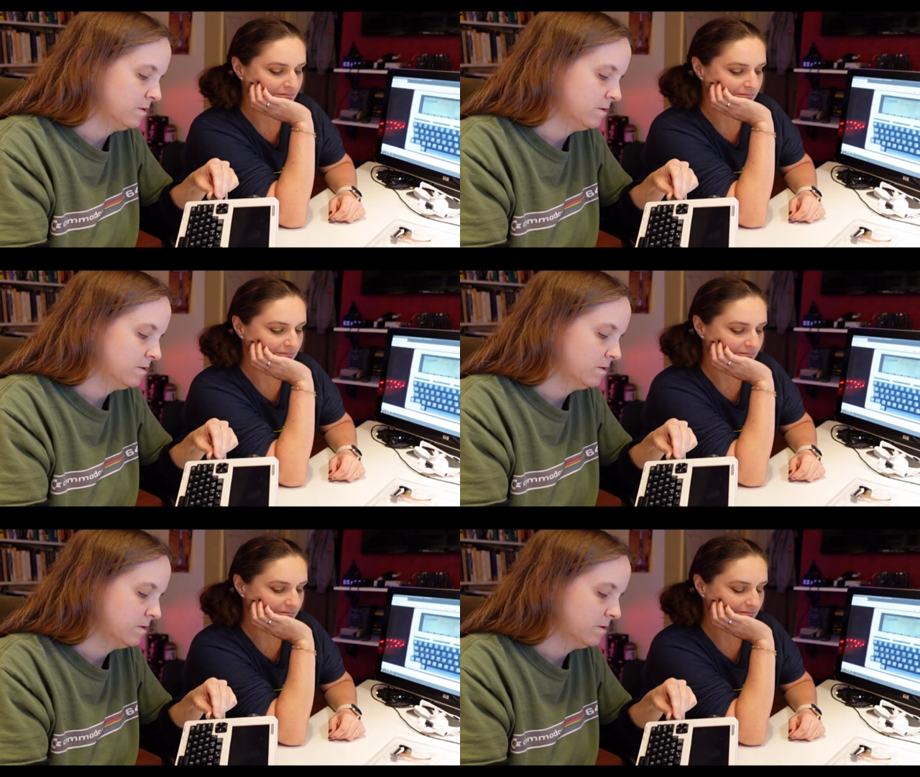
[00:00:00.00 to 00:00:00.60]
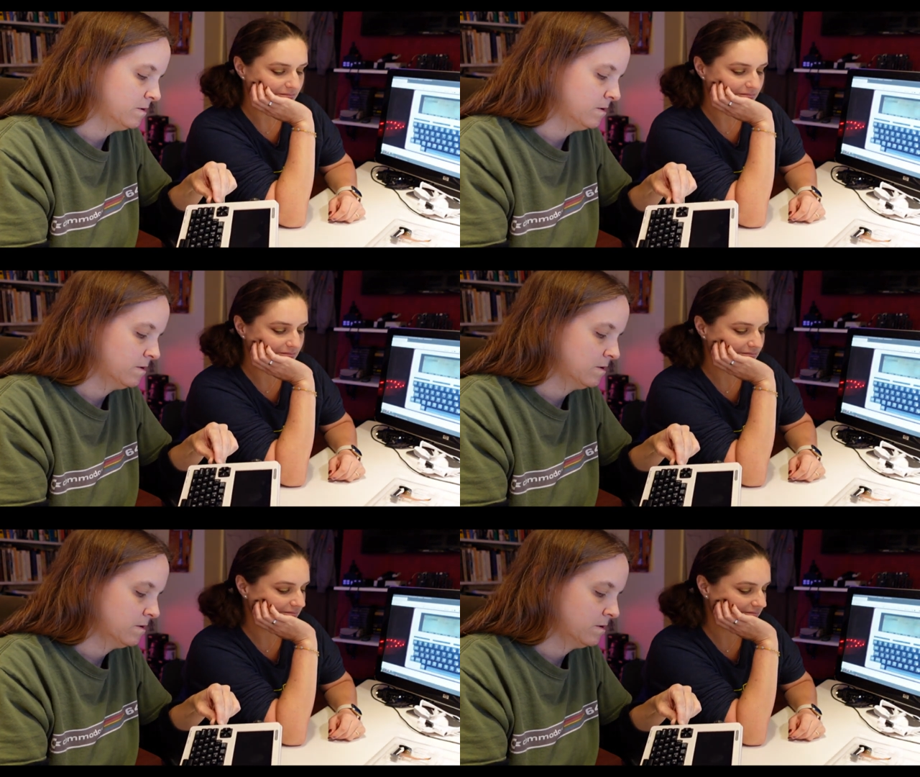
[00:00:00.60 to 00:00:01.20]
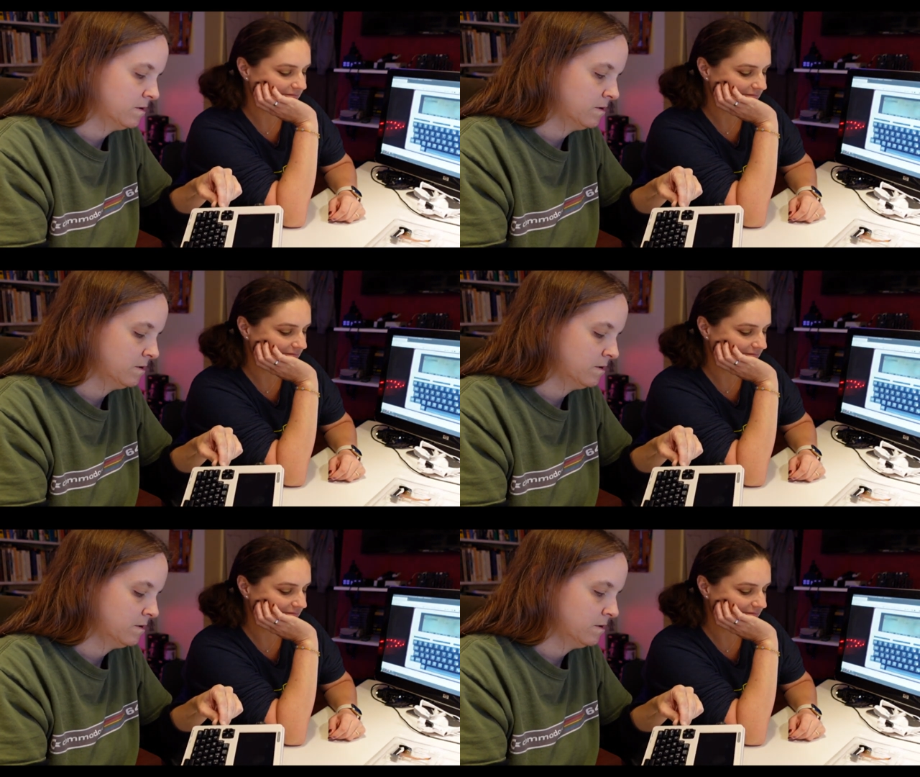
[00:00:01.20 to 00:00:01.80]

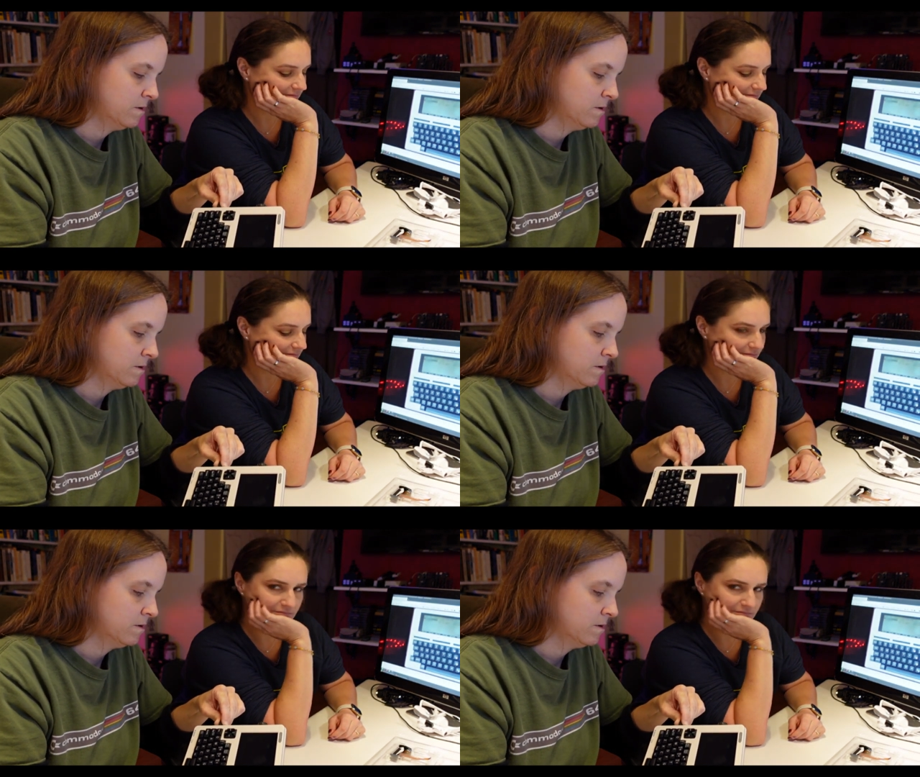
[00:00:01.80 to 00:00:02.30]
Nobody speaks.